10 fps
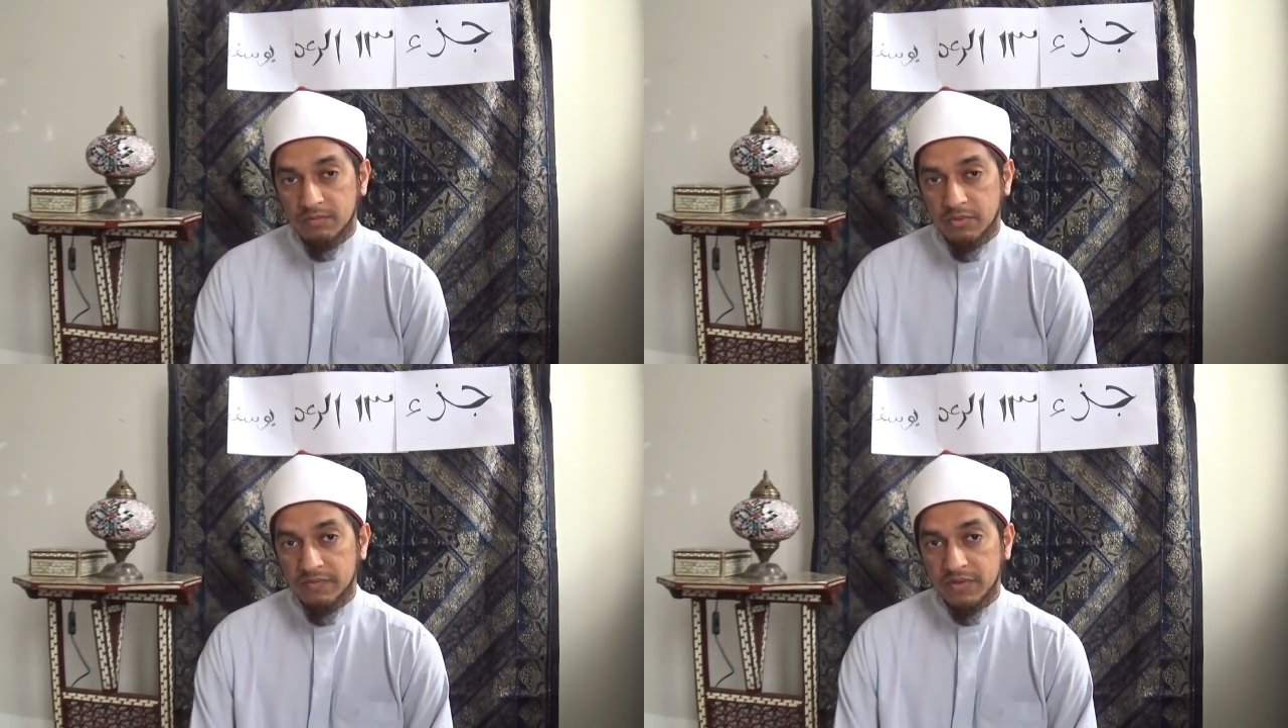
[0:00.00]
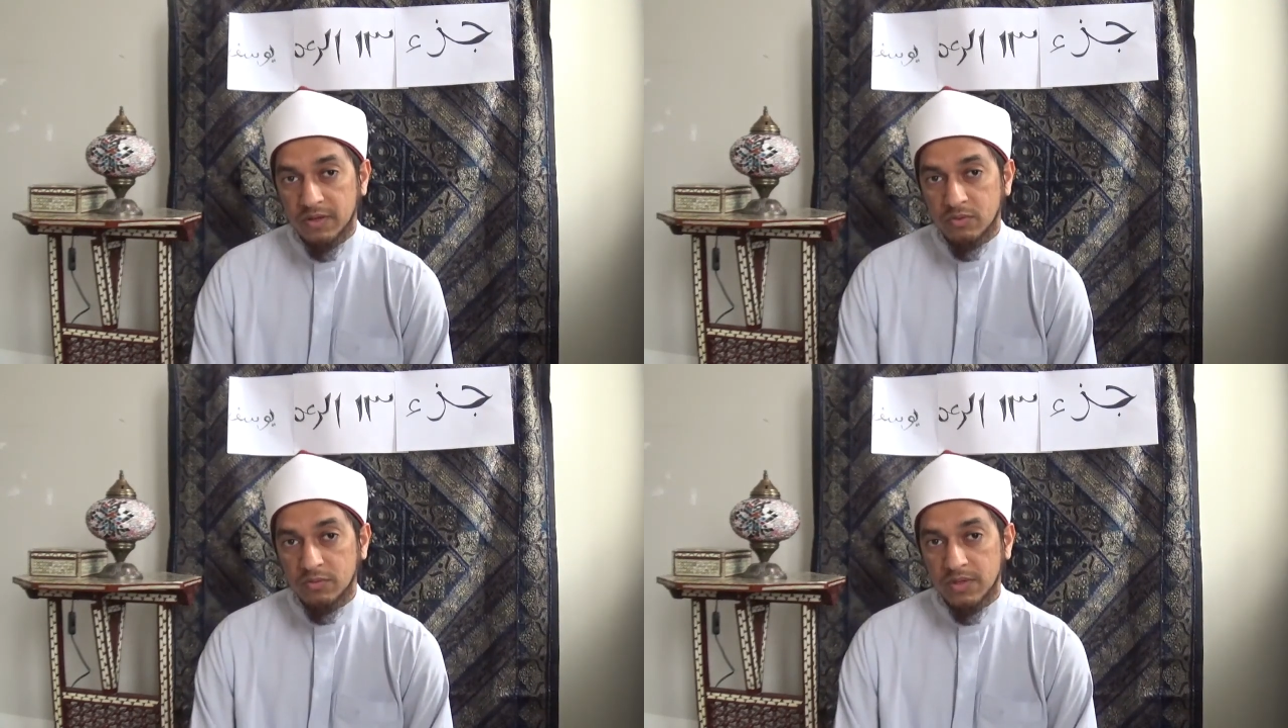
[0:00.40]
Prophet
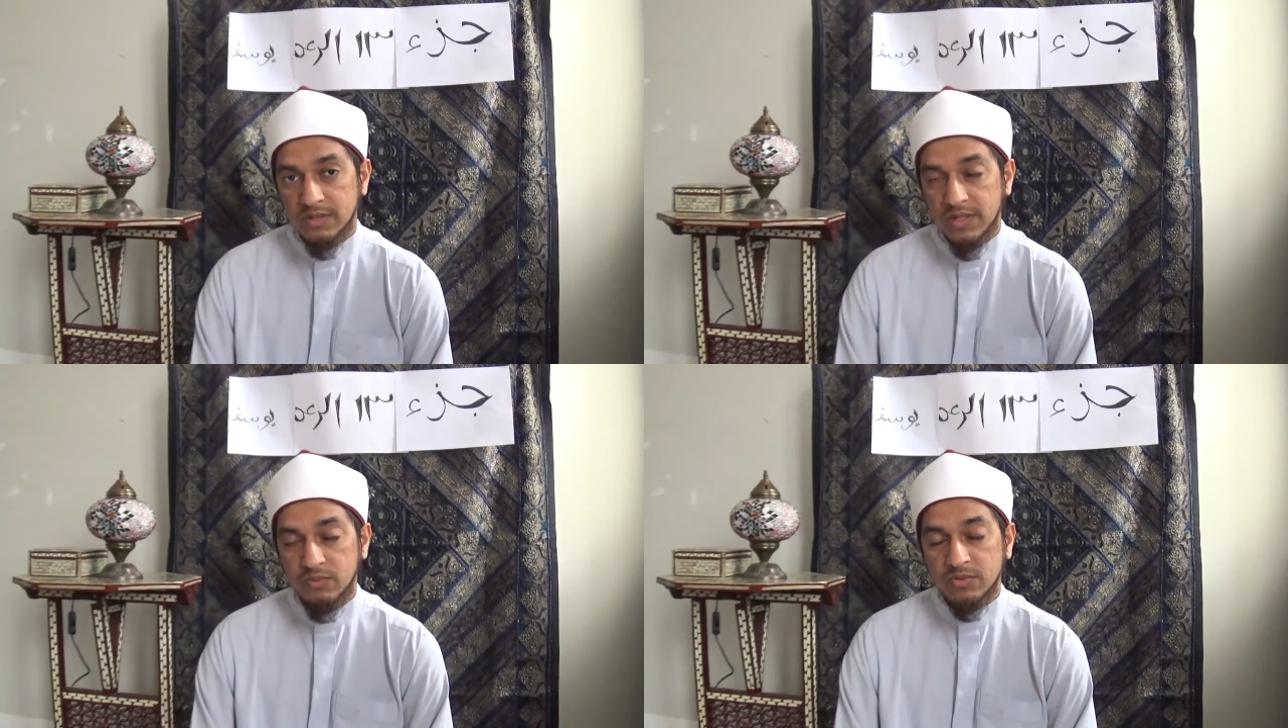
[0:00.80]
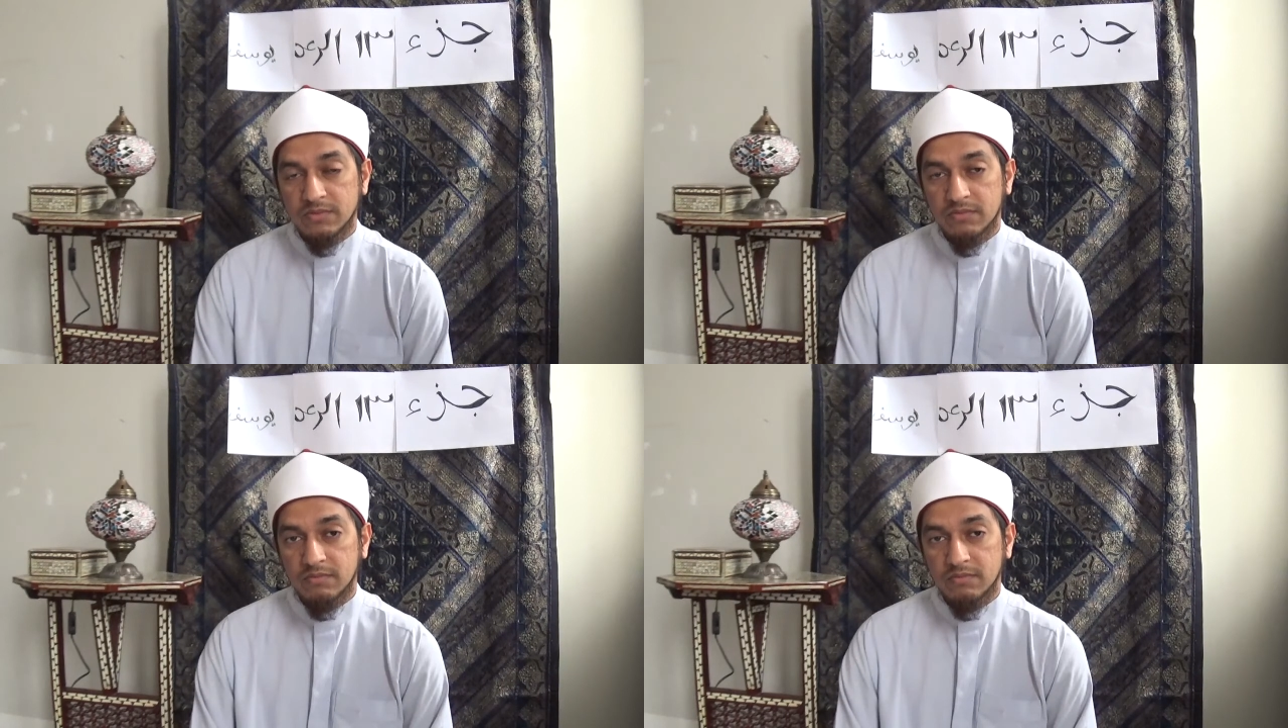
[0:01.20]
Yaqub alayhi salam was